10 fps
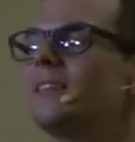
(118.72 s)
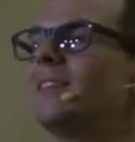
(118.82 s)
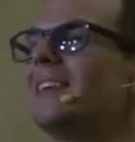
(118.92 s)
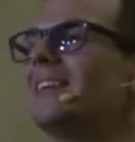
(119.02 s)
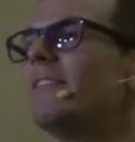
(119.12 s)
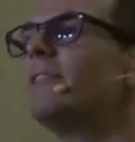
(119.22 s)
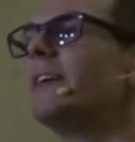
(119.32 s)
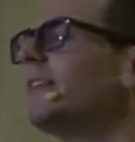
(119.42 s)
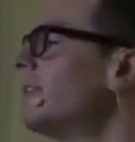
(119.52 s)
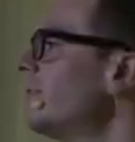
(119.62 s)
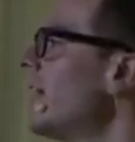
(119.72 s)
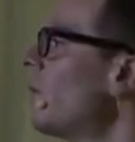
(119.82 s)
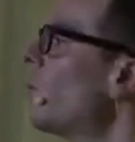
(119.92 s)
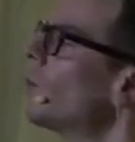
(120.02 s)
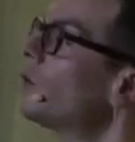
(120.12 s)
the significance of
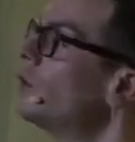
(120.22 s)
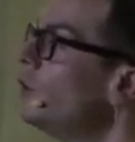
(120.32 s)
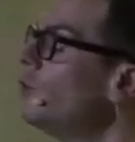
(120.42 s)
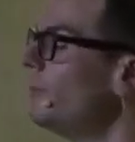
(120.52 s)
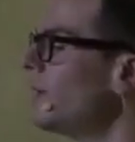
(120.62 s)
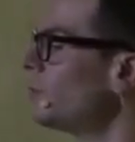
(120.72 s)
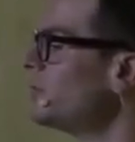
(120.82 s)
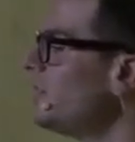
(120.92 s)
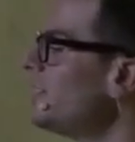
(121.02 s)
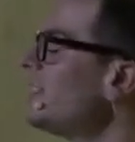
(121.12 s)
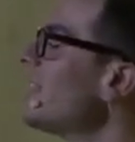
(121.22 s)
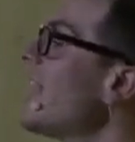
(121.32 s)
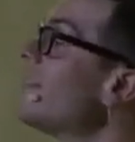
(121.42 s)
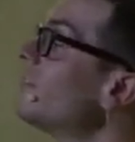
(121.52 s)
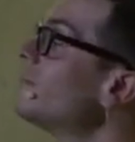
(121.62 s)
that word new, because when Jesus said, I
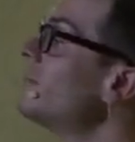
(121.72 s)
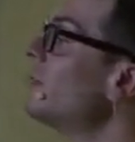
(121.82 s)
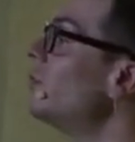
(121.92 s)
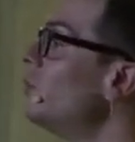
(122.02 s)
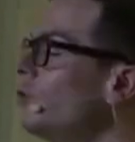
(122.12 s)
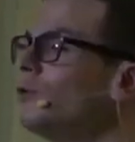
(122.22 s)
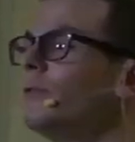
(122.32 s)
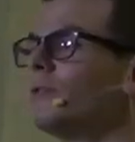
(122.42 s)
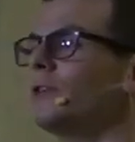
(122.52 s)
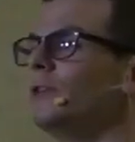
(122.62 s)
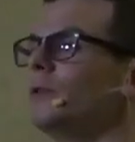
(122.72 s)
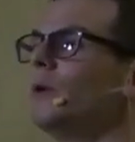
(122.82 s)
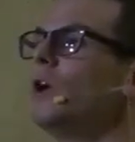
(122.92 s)
have something new for you,